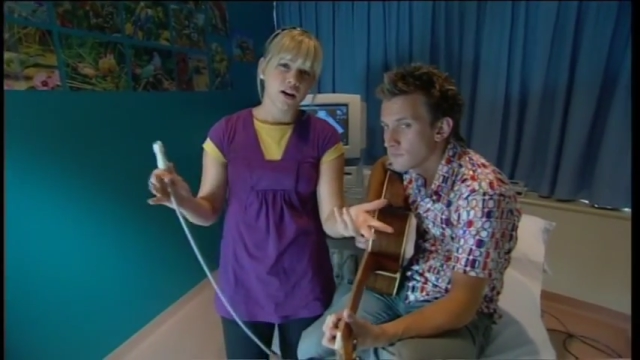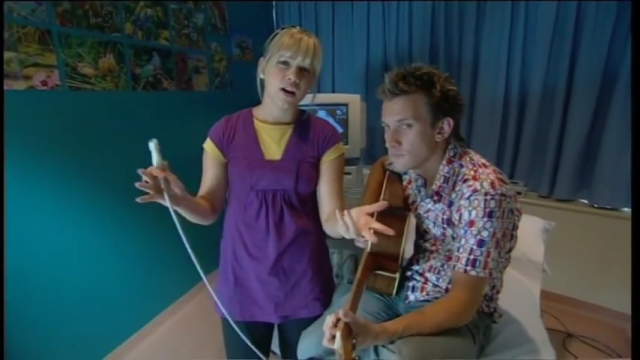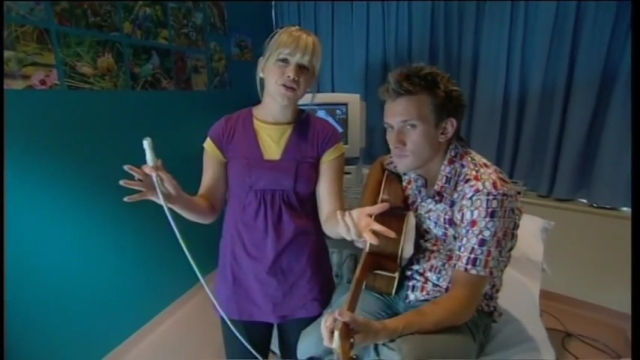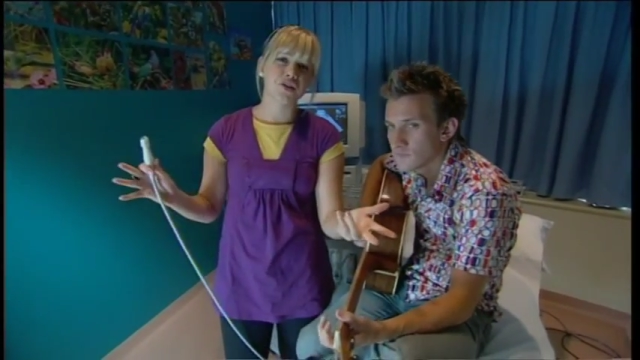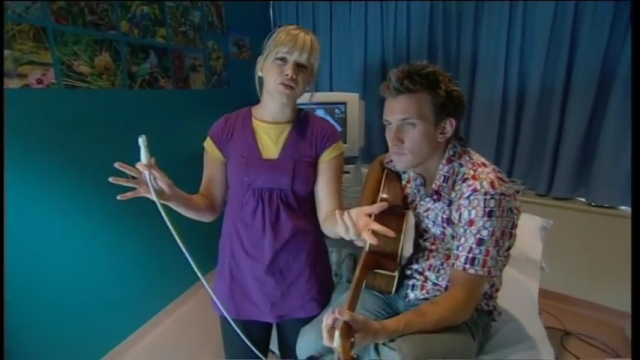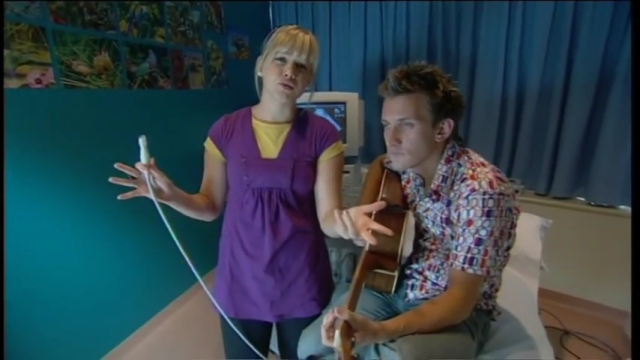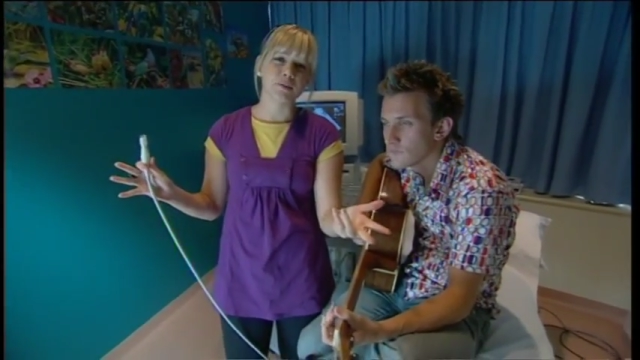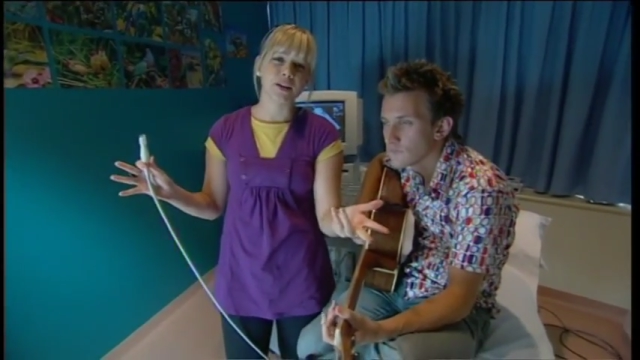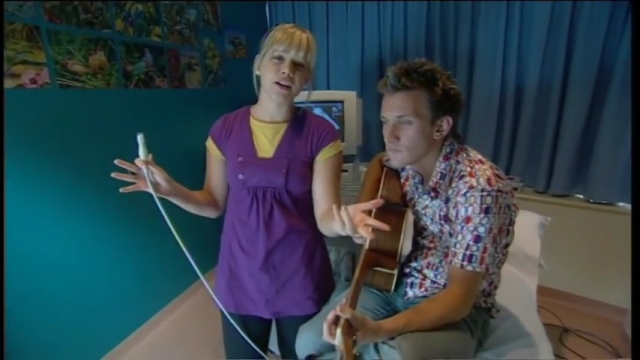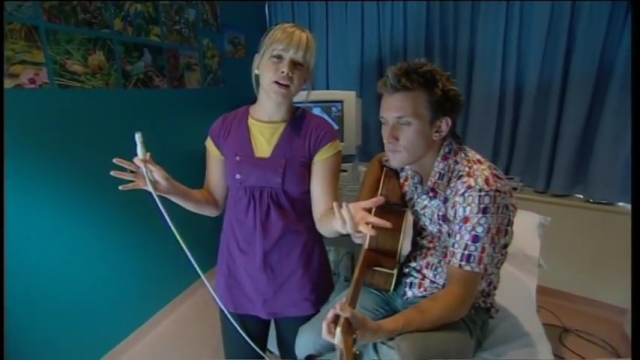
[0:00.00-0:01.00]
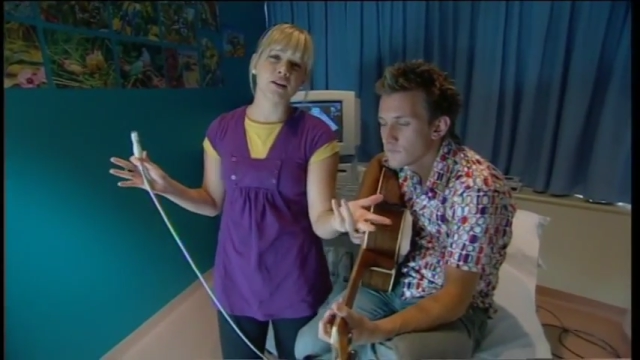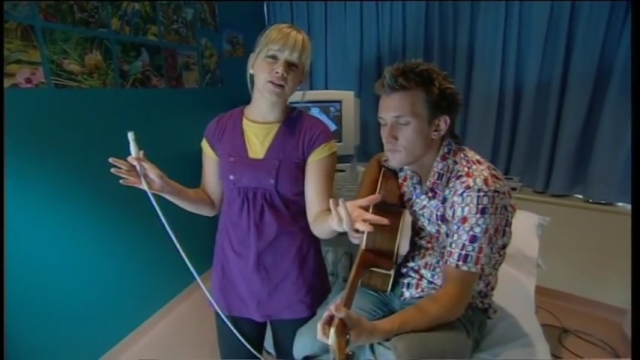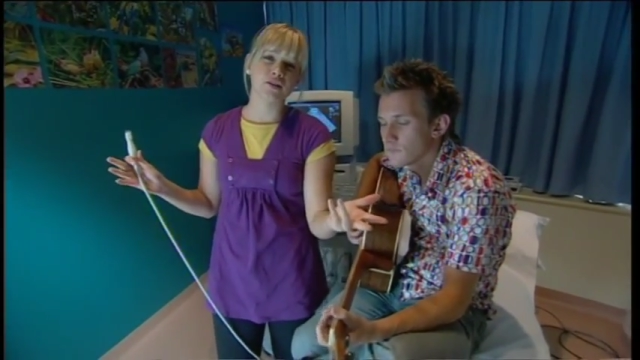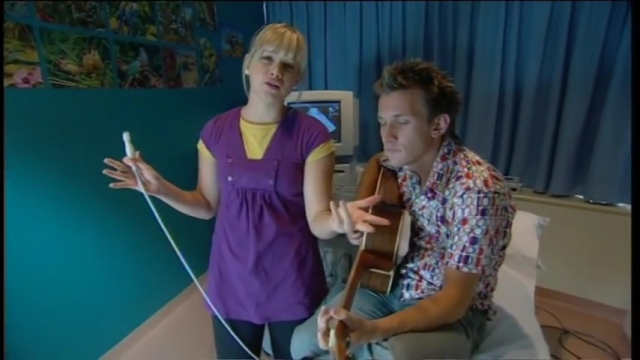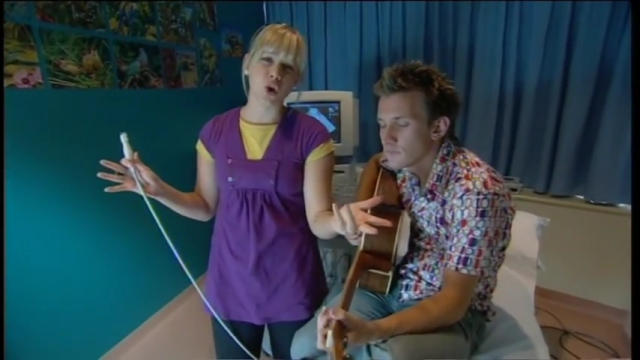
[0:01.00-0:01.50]
Speaker 1: and this room here
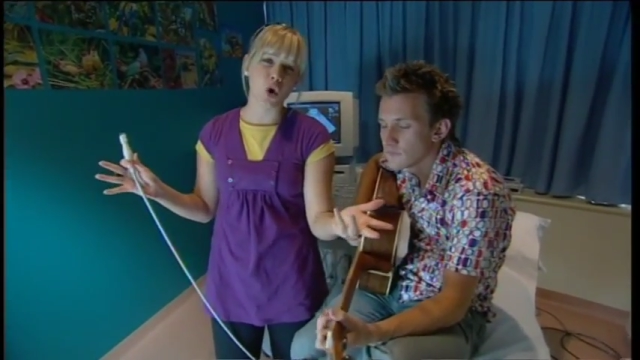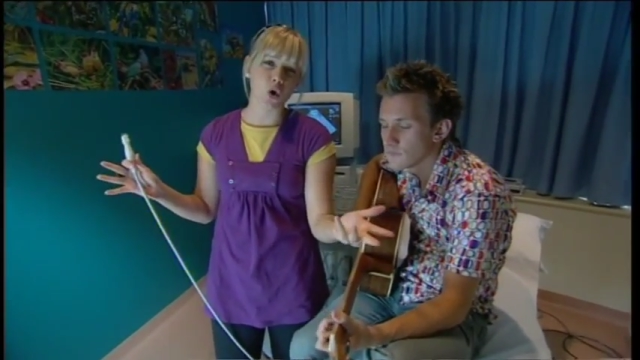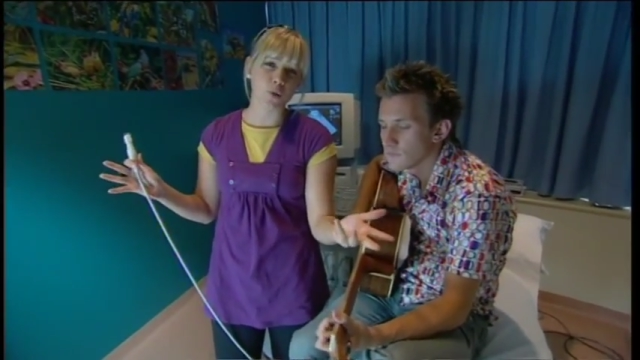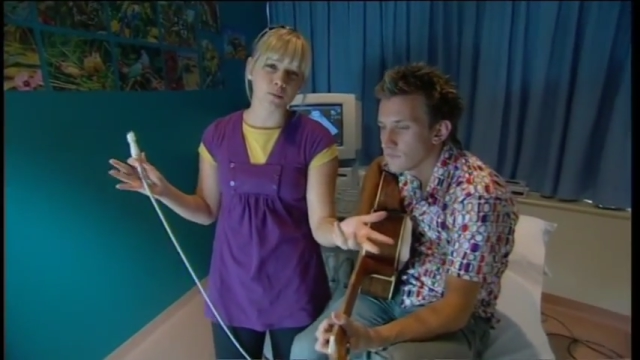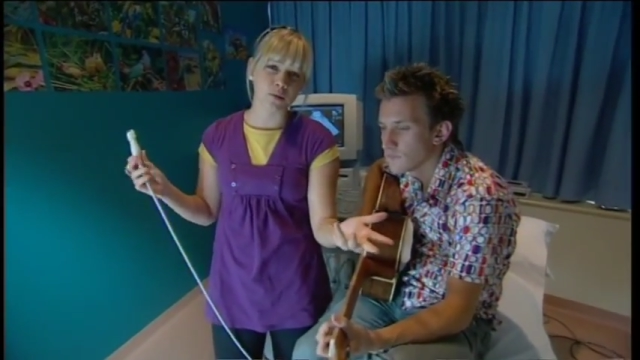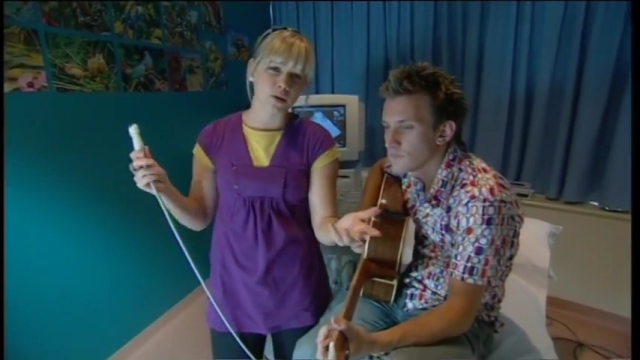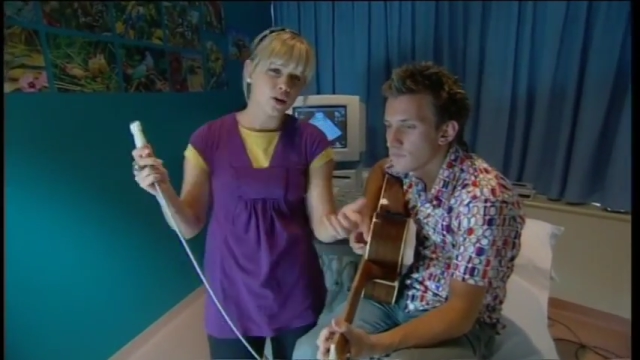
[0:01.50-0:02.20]
is home